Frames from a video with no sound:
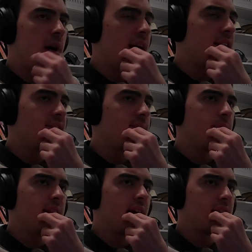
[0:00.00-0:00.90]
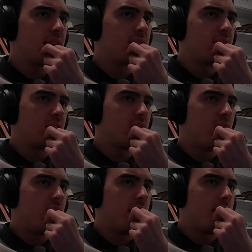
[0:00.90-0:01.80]
I didn't see him being that toxic.
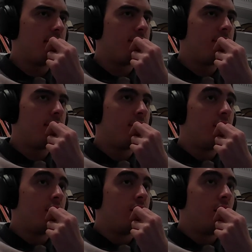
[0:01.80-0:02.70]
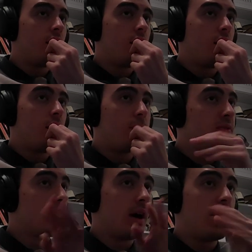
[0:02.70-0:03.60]
I don't know.
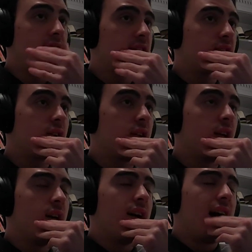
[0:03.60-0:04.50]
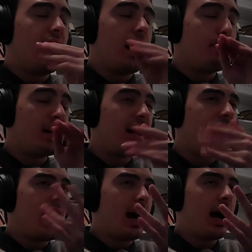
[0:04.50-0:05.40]
So I think he's good, but
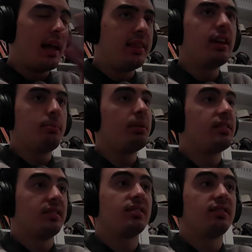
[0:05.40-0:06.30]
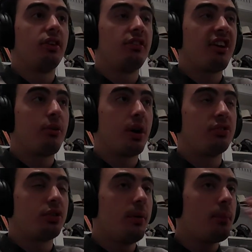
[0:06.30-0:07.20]
I think he plays 64 very well
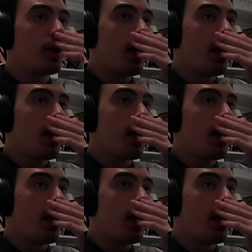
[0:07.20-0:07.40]
too.